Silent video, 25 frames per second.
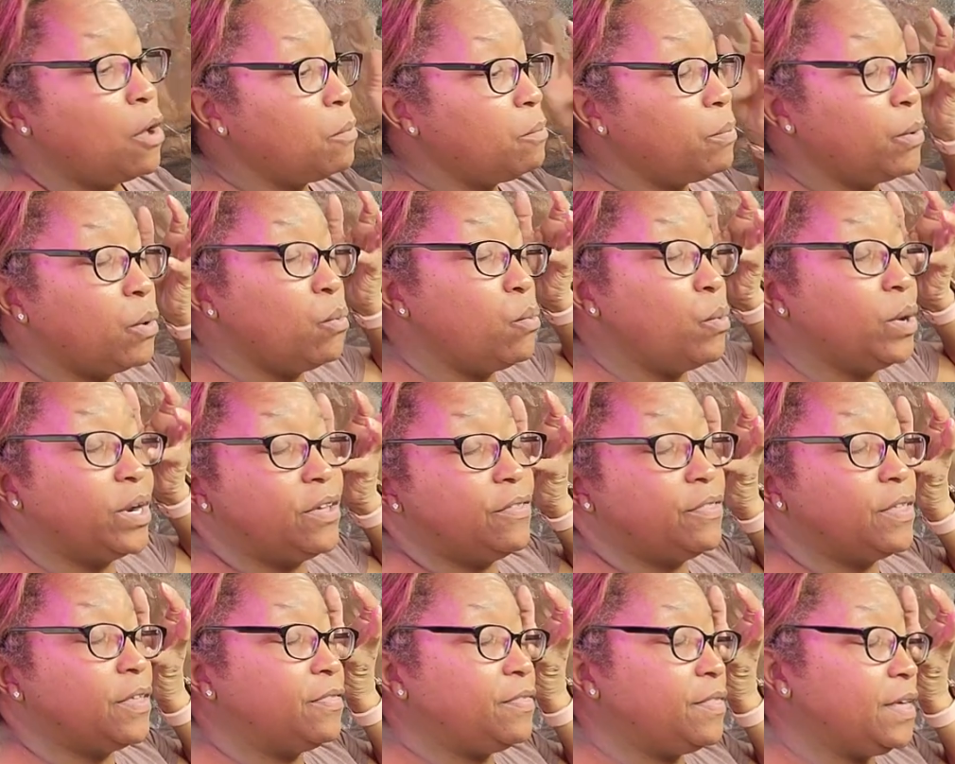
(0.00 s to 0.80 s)
but one of
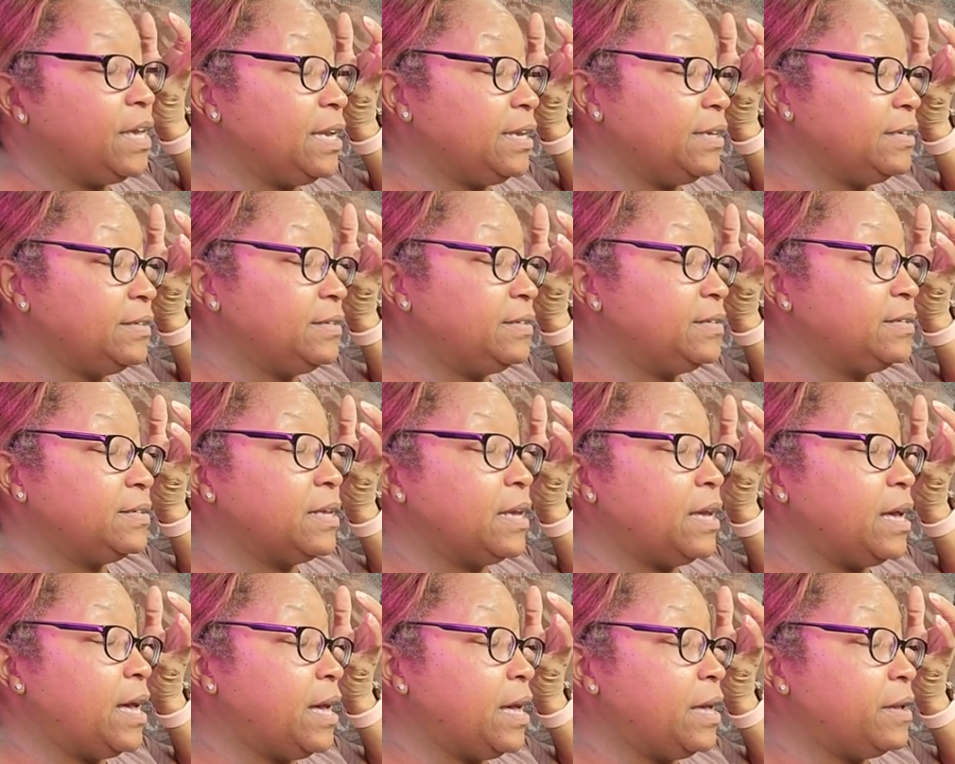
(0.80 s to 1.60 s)
the things
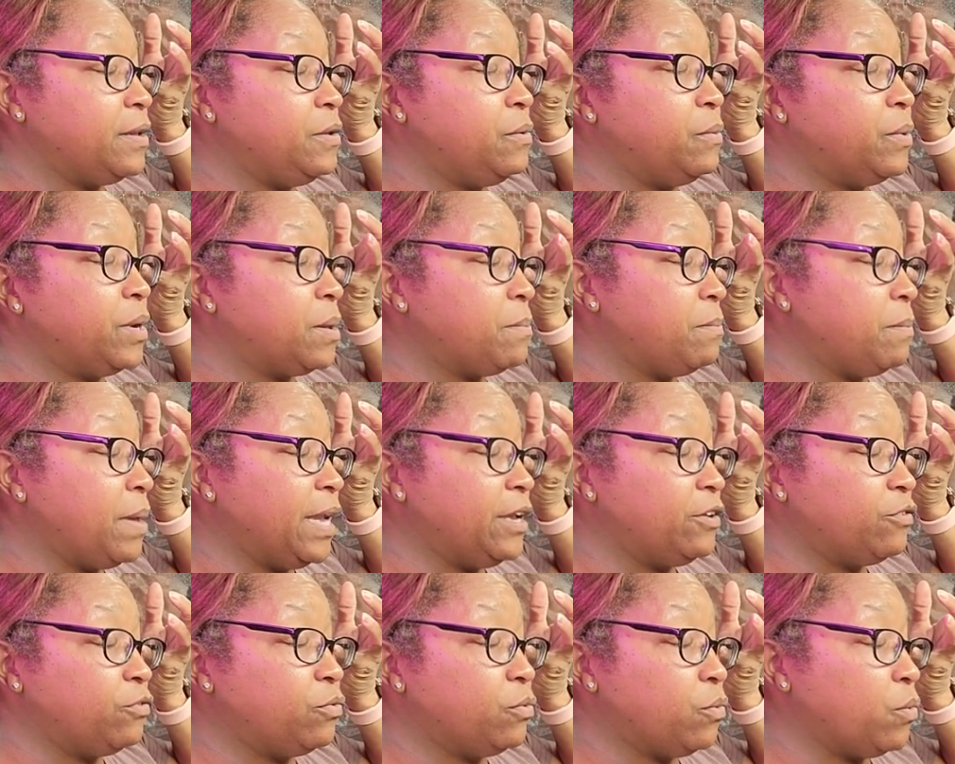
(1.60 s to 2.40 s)
uh, you want to make
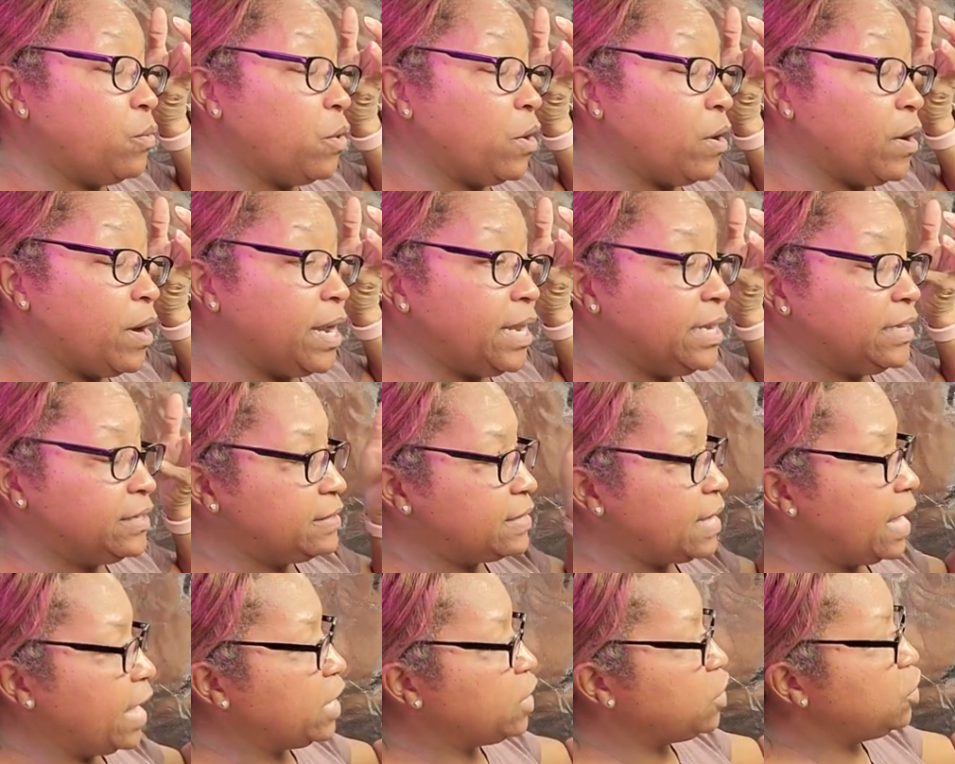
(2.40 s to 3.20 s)
sure is
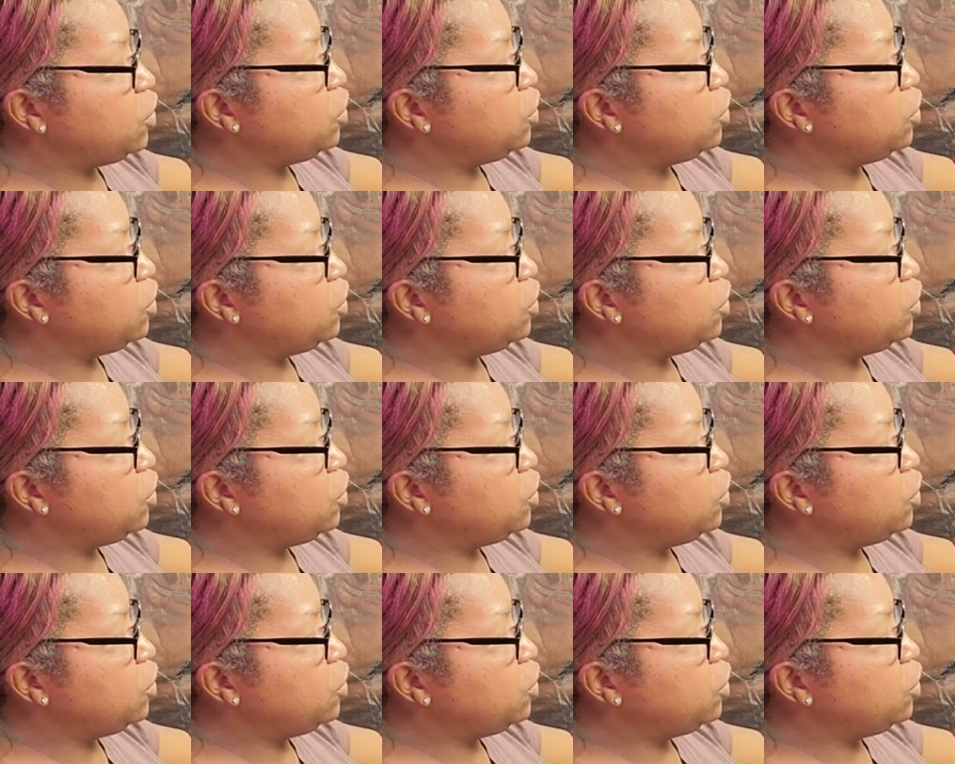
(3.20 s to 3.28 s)
that